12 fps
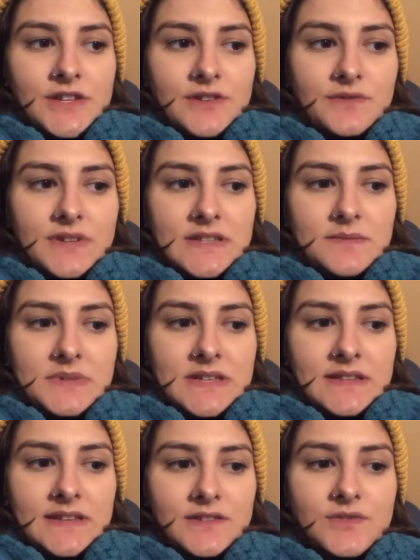I don't need to be
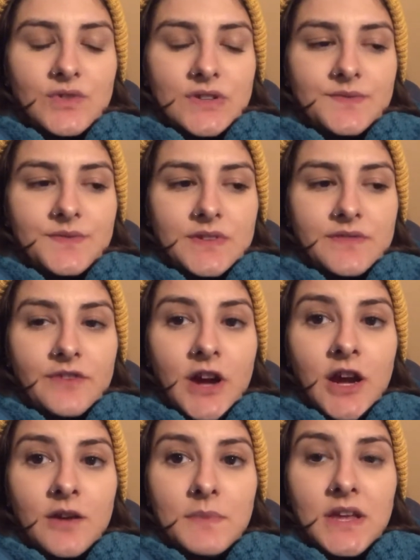in that stressful
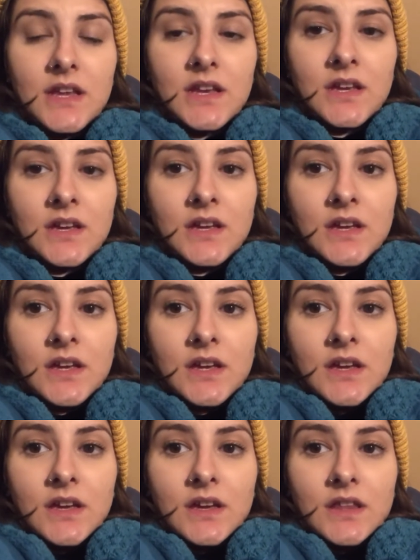environment
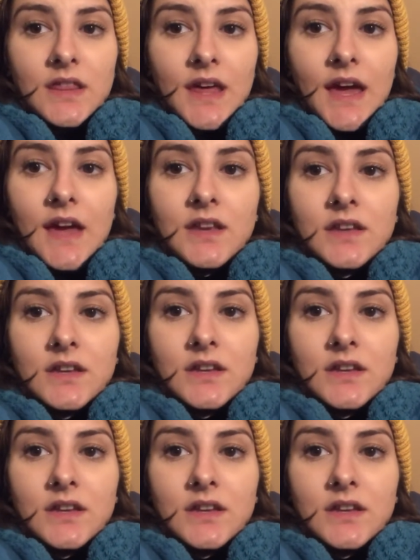that